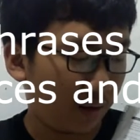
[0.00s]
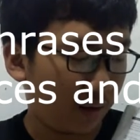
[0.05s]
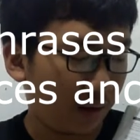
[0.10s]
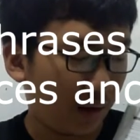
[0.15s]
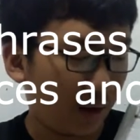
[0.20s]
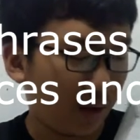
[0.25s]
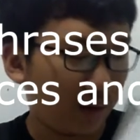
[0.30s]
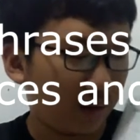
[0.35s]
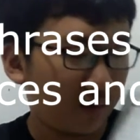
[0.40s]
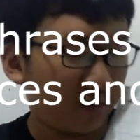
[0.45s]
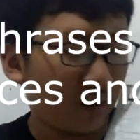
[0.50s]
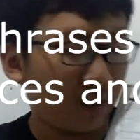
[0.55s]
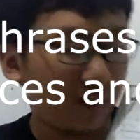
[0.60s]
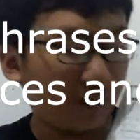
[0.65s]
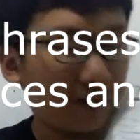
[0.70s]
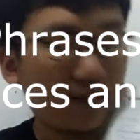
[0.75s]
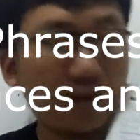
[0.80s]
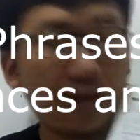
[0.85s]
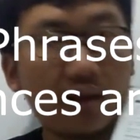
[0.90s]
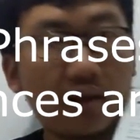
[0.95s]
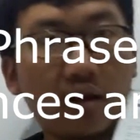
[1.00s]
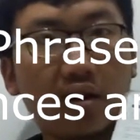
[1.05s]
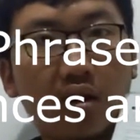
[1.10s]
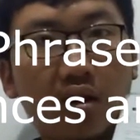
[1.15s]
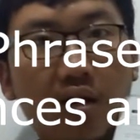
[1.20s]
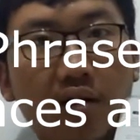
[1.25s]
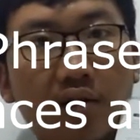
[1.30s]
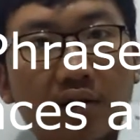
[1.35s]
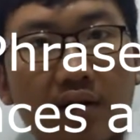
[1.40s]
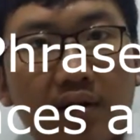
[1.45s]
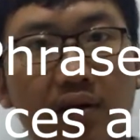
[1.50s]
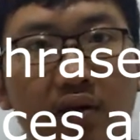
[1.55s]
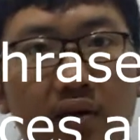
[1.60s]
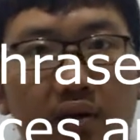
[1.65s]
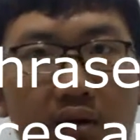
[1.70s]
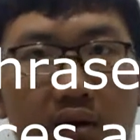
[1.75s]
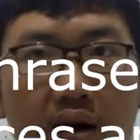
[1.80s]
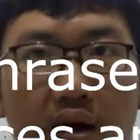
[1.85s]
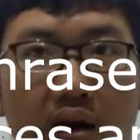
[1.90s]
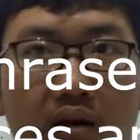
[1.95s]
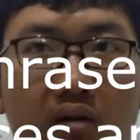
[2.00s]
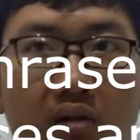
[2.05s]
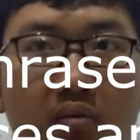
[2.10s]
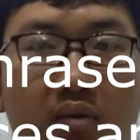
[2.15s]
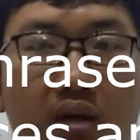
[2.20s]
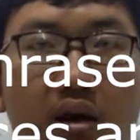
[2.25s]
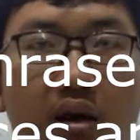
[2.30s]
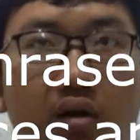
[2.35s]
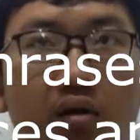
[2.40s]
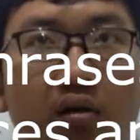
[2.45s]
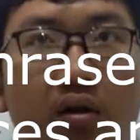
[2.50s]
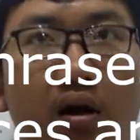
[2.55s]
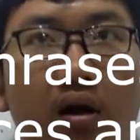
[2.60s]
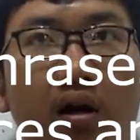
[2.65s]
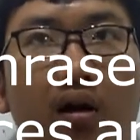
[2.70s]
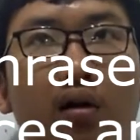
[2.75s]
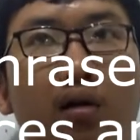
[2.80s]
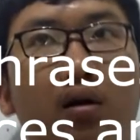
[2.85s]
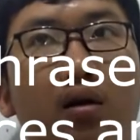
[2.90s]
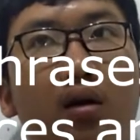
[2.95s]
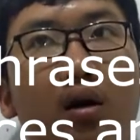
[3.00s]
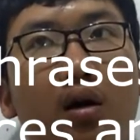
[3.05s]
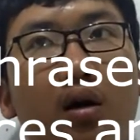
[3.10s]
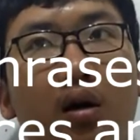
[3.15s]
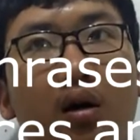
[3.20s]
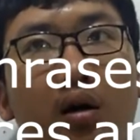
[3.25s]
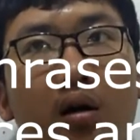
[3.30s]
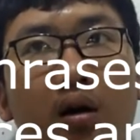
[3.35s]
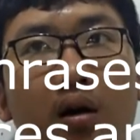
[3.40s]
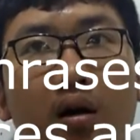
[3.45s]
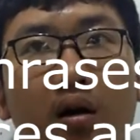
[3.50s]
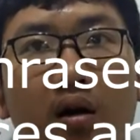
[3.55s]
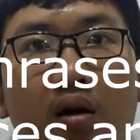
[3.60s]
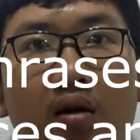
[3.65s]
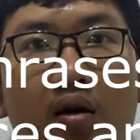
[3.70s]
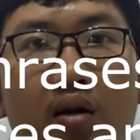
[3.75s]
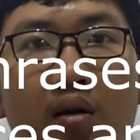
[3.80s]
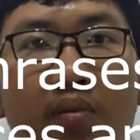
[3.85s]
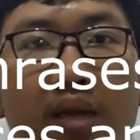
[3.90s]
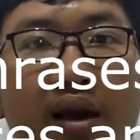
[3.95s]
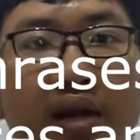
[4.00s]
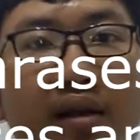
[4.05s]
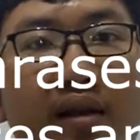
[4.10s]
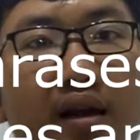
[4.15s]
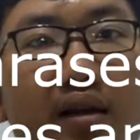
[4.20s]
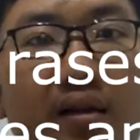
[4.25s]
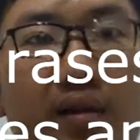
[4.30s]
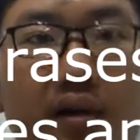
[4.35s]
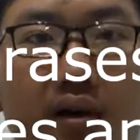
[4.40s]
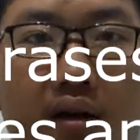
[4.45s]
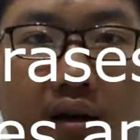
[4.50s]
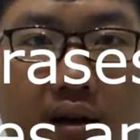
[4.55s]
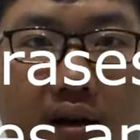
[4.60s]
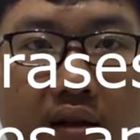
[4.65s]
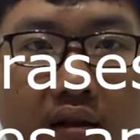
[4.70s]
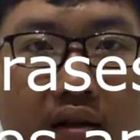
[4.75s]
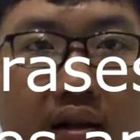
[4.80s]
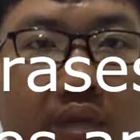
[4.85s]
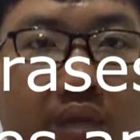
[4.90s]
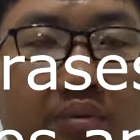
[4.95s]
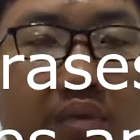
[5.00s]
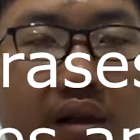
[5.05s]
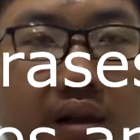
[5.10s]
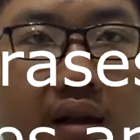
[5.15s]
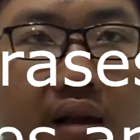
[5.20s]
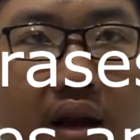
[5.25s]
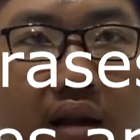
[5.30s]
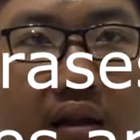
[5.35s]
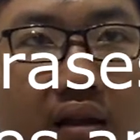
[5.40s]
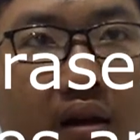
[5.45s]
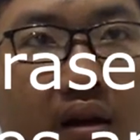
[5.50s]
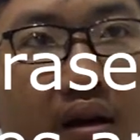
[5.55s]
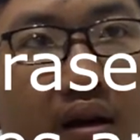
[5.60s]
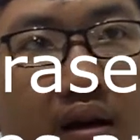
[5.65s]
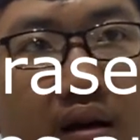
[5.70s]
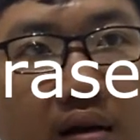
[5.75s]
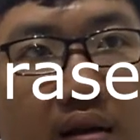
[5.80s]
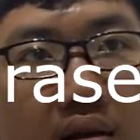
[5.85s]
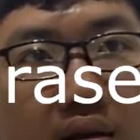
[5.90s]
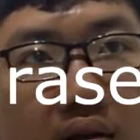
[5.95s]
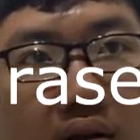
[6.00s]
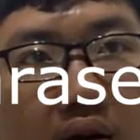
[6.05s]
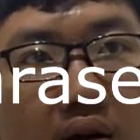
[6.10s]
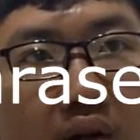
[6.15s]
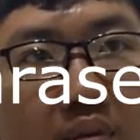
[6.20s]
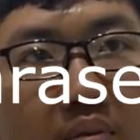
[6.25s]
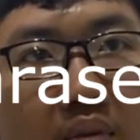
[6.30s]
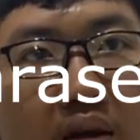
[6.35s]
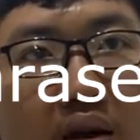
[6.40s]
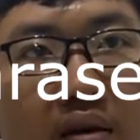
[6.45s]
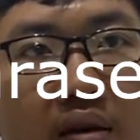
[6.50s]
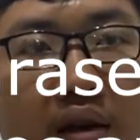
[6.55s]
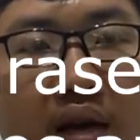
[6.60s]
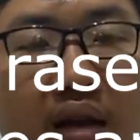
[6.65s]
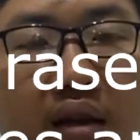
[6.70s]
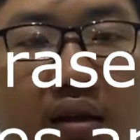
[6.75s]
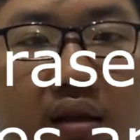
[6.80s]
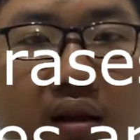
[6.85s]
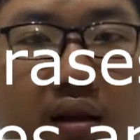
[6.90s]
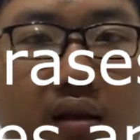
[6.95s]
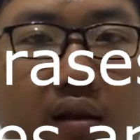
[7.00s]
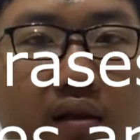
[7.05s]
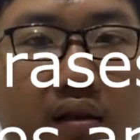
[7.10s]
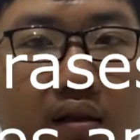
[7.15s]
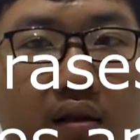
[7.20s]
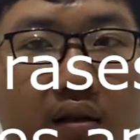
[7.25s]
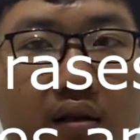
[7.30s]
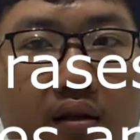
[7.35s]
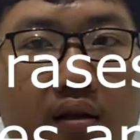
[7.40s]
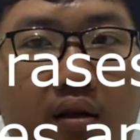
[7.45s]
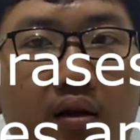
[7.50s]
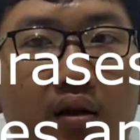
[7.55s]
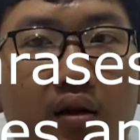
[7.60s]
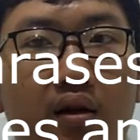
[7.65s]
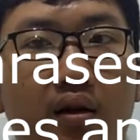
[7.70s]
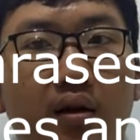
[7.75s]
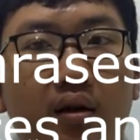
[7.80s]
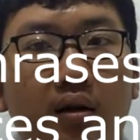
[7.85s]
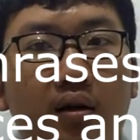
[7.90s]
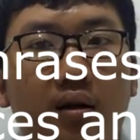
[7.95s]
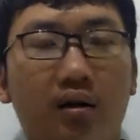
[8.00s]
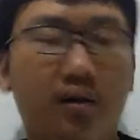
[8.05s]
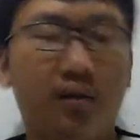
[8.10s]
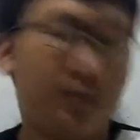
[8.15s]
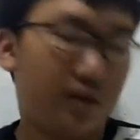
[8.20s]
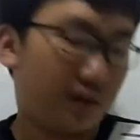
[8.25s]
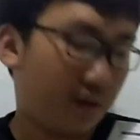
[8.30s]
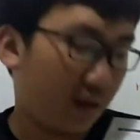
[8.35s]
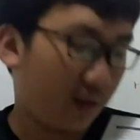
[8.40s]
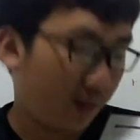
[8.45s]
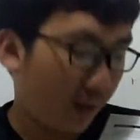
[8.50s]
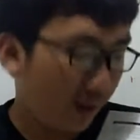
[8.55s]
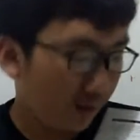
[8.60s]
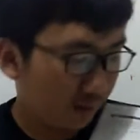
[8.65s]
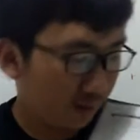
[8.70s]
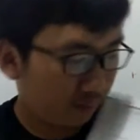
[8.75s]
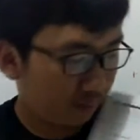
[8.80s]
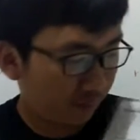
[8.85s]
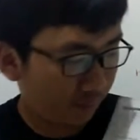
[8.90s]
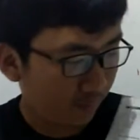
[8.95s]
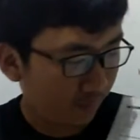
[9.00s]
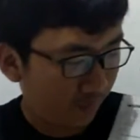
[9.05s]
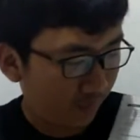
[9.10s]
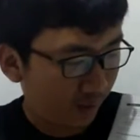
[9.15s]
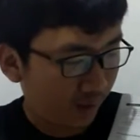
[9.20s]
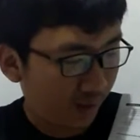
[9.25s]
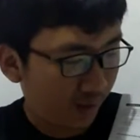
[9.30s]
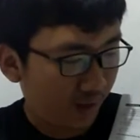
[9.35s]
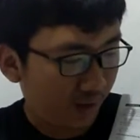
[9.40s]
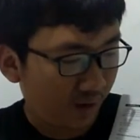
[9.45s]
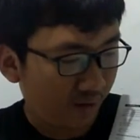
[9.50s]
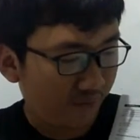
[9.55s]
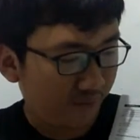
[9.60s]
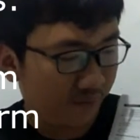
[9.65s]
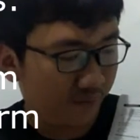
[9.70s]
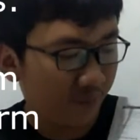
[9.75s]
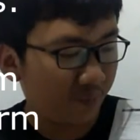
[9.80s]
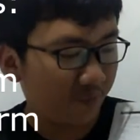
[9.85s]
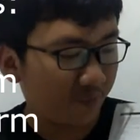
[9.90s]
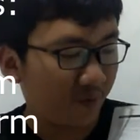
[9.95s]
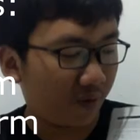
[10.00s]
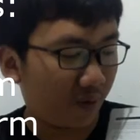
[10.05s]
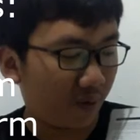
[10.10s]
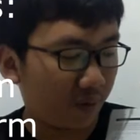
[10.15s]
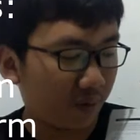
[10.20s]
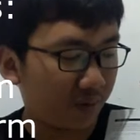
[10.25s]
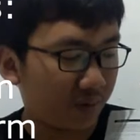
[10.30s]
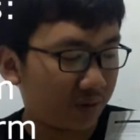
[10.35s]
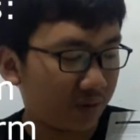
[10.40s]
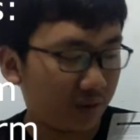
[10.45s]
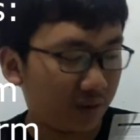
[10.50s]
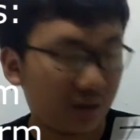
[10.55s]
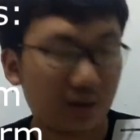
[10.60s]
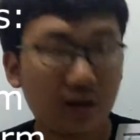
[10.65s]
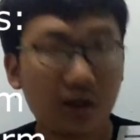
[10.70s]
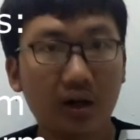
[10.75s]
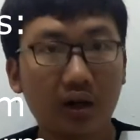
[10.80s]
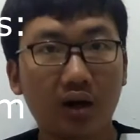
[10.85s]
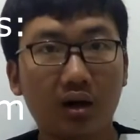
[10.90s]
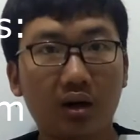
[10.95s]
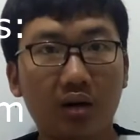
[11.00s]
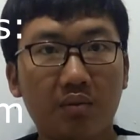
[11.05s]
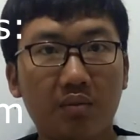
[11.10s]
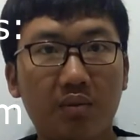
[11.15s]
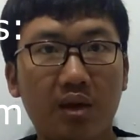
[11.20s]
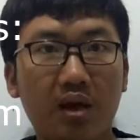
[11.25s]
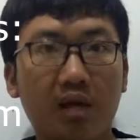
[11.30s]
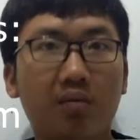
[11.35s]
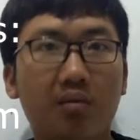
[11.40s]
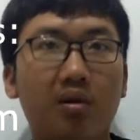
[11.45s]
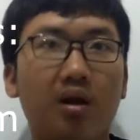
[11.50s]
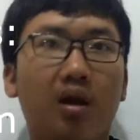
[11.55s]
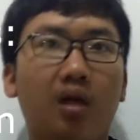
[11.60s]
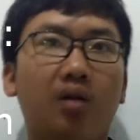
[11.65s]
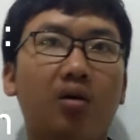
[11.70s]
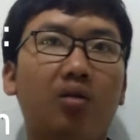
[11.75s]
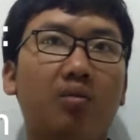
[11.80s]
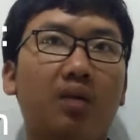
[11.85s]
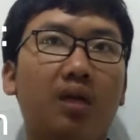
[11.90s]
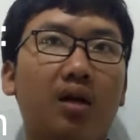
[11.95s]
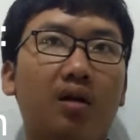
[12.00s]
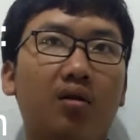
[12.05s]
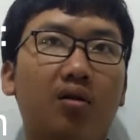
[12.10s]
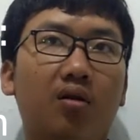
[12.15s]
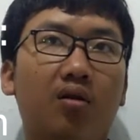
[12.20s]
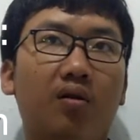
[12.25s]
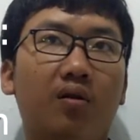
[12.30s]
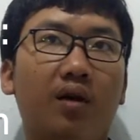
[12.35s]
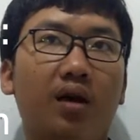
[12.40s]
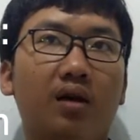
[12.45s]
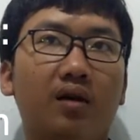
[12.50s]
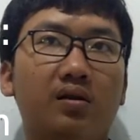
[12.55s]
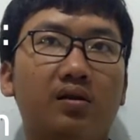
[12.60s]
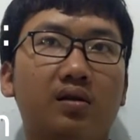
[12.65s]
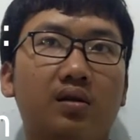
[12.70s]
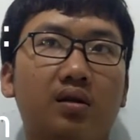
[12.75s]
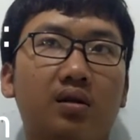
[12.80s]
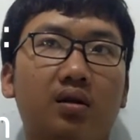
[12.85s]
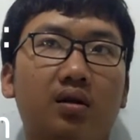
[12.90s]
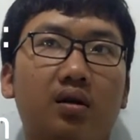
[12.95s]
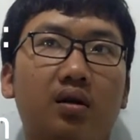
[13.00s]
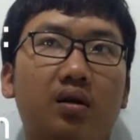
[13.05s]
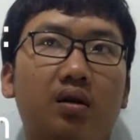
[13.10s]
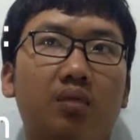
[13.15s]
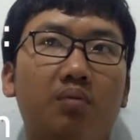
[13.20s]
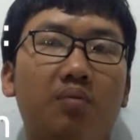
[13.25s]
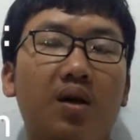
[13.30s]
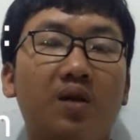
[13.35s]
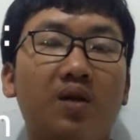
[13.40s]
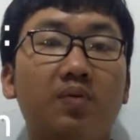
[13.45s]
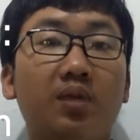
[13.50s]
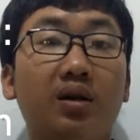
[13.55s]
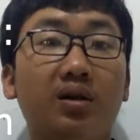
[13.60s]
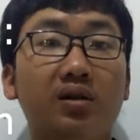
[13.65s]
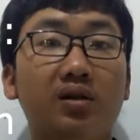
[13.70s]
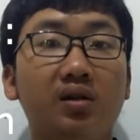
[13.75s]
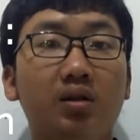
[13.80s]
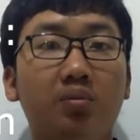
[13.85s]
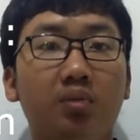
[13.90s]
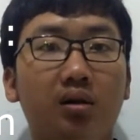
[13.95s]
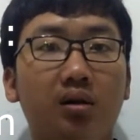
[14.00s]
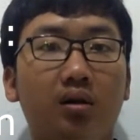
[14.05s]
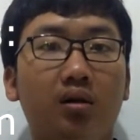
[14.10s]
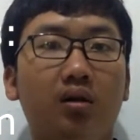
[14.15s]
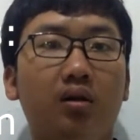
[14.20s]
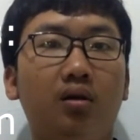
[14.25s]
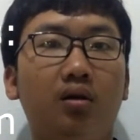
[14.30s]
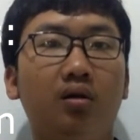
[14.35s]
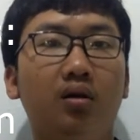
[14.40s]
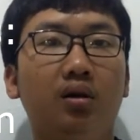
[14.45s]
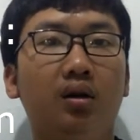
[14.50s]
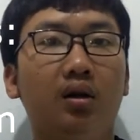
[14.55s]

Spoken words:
and then sentences and clauses. As you may know, there are complex sentence, simple sentence, compound sentence, things like that. And verb forms in here that you might know as the past participle,